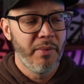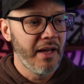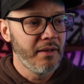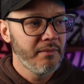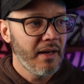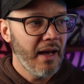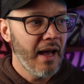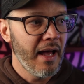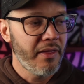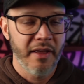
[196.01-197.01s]
But
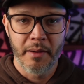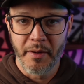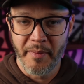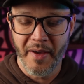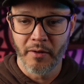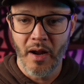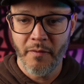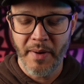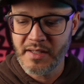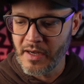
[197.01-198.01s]
I think I'm going to be better
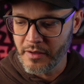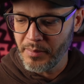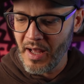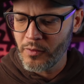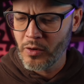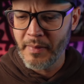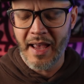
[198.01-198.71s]
off by staying on the platform.